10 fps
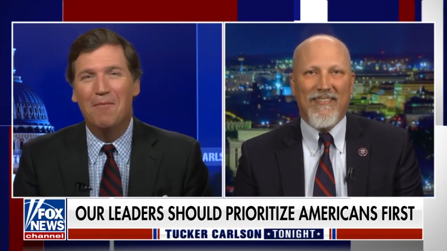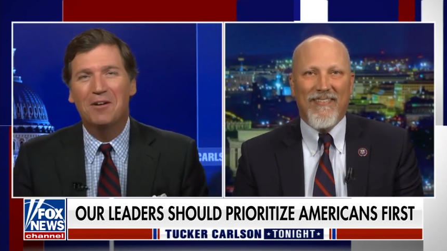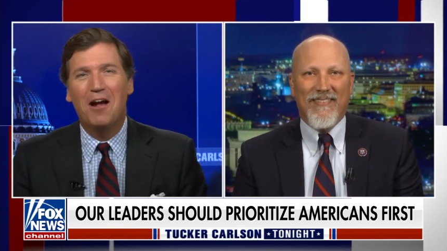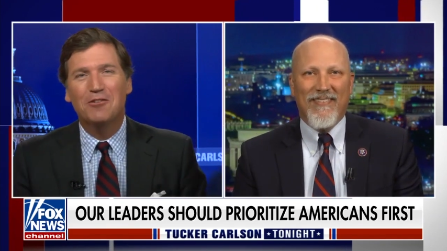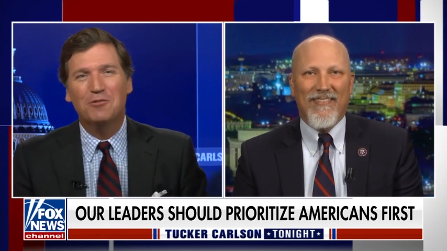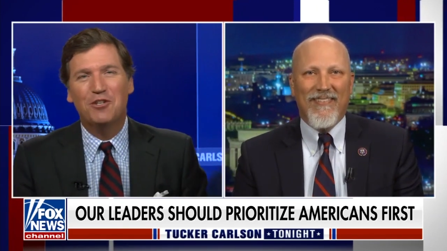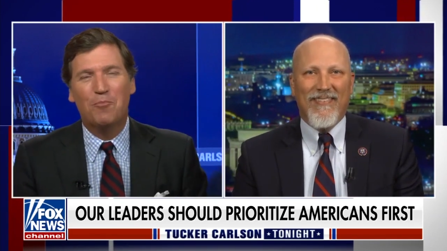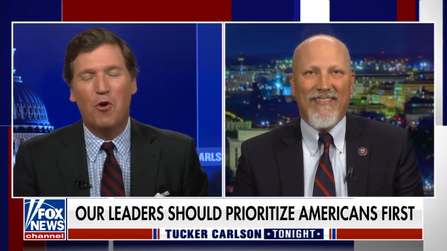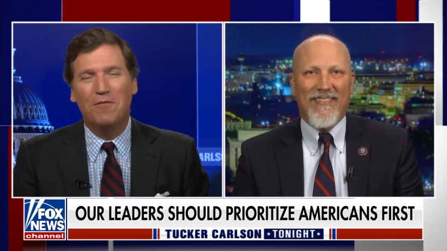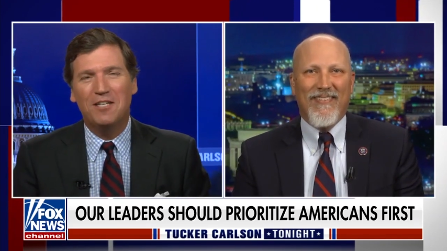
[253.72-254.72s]
Speaker 1: Congressman Chip
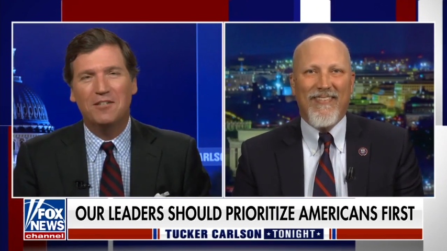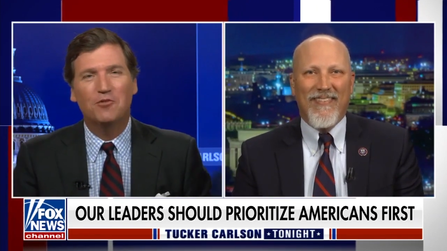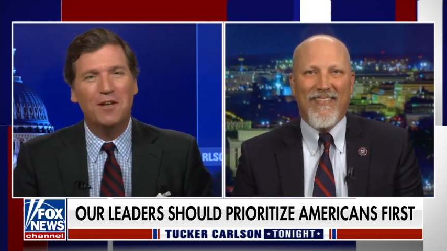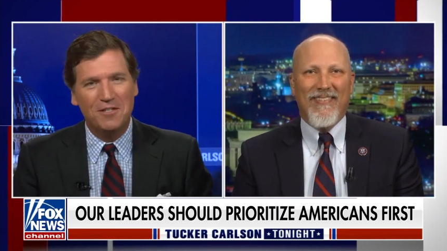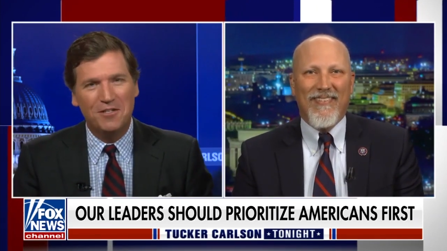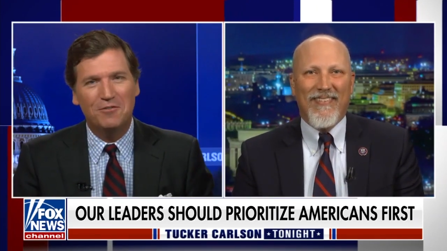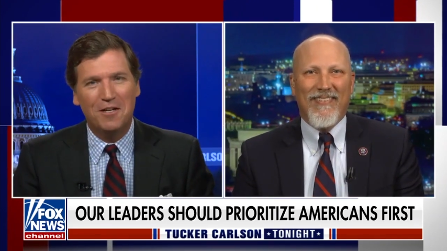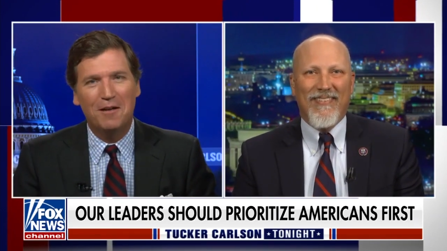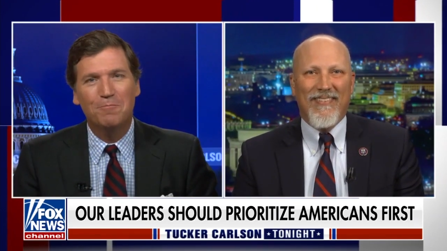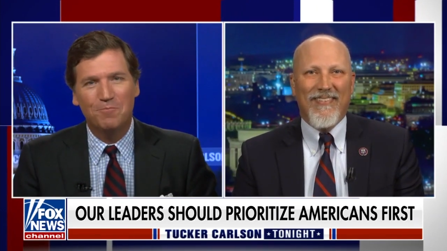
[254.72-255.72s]
Roy of Texas, great to see you
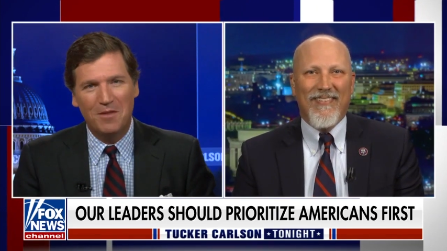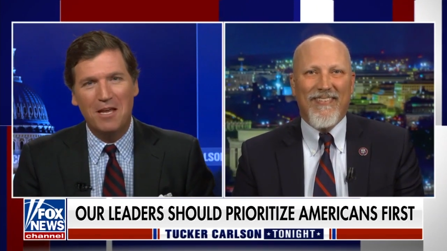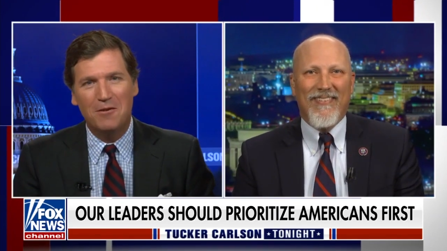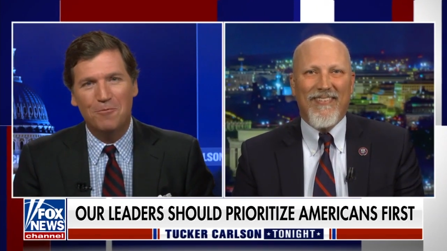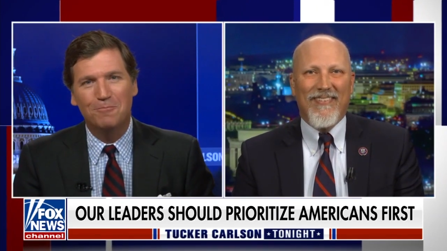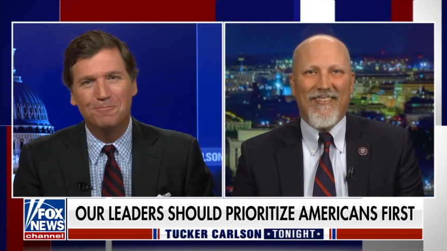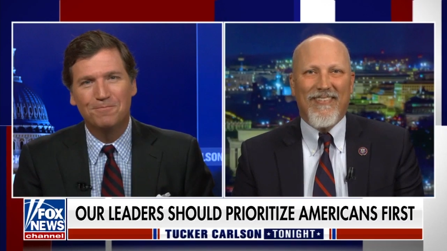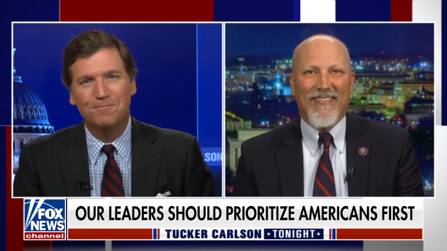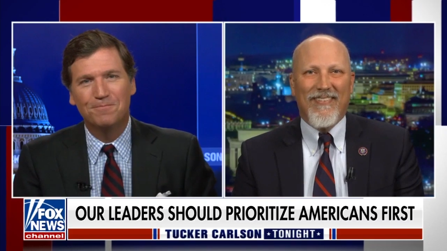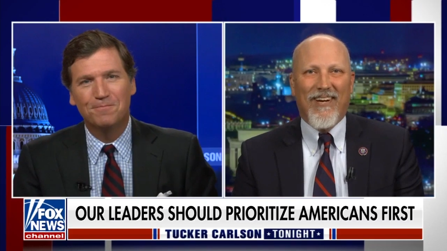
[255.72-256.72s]
tonight. Thank you.
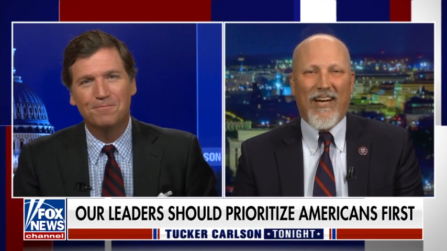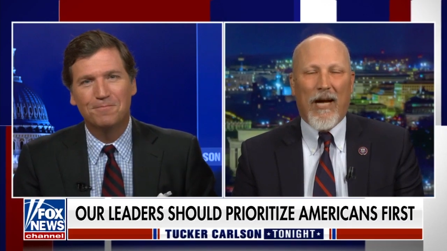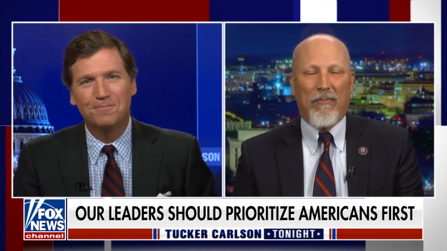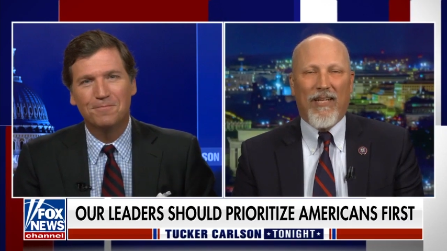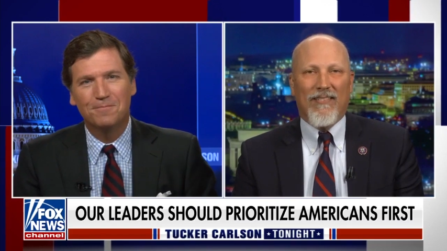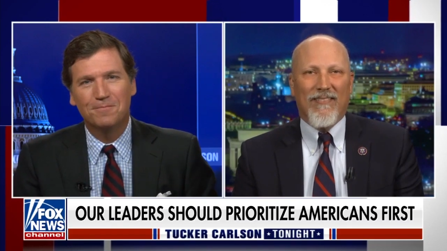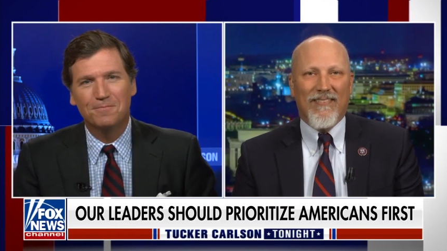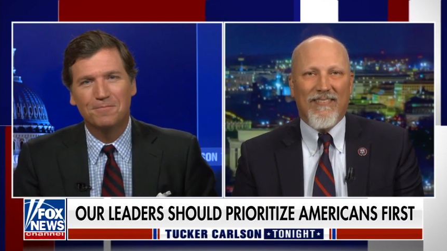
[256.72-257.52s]
All right, God bless.